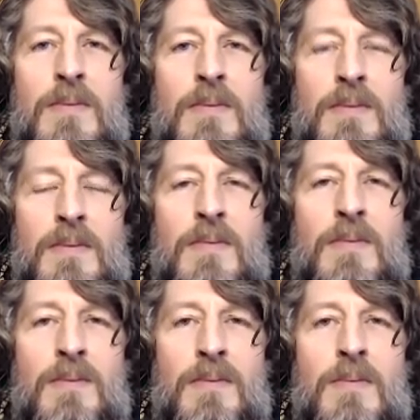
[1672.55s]
Uh,
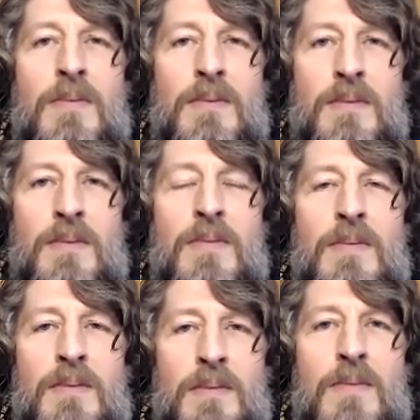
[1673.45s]
recyclability,
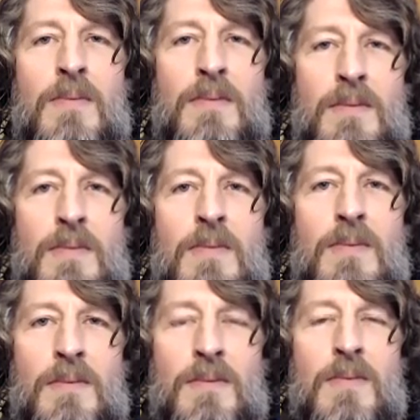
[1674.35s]
circular
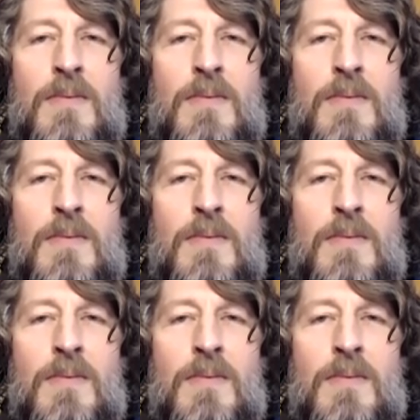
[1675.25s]
production.